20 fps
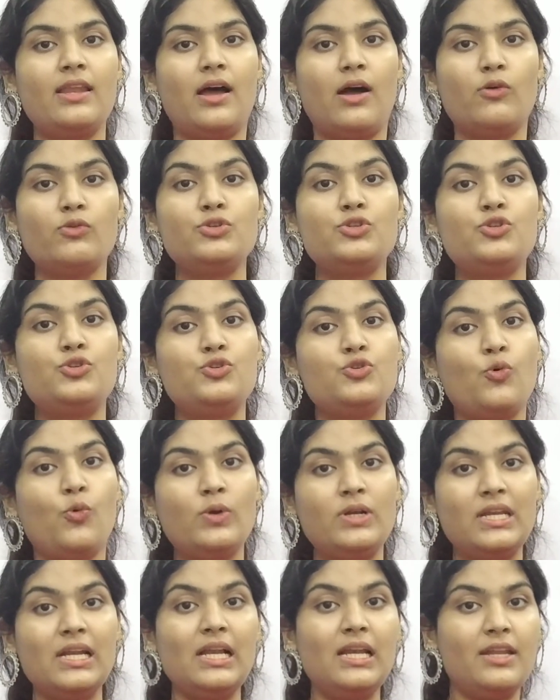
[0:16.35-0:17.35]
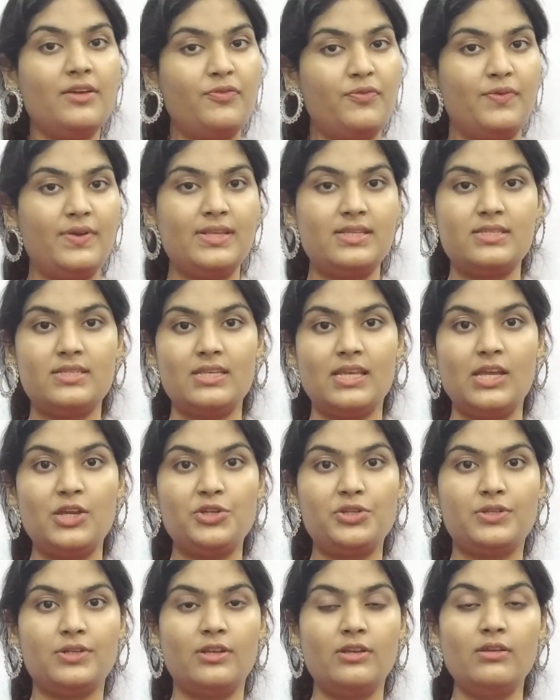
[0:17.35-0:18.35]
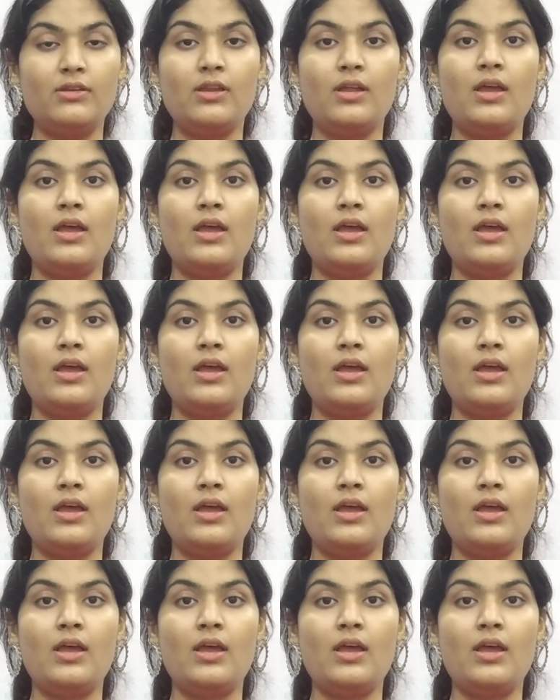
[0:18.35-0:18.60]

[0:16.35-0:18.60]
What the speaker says: out total differentiation